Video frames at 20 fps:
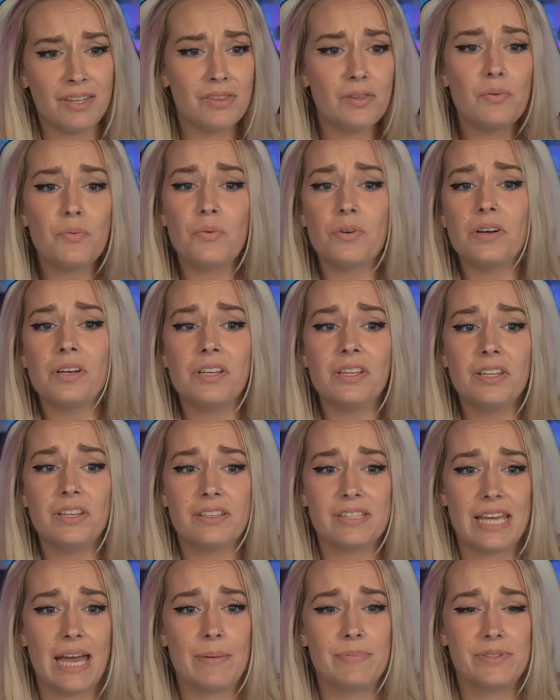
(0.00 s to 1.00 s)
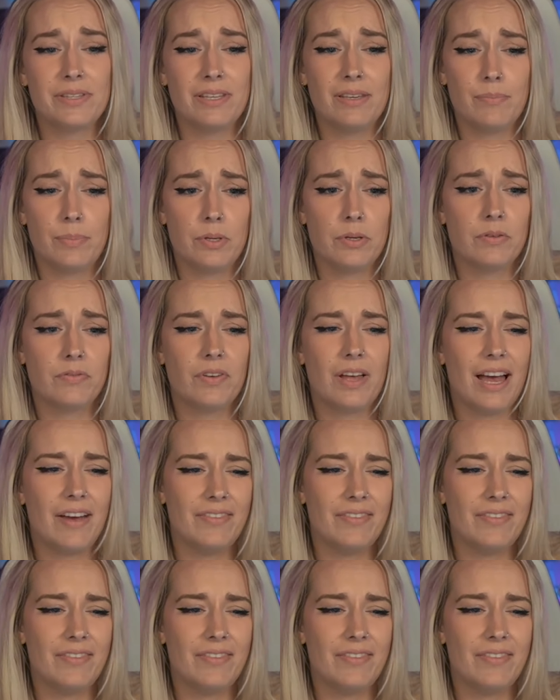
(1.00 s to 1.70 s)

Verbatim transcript: the world looks absolutely beautiful.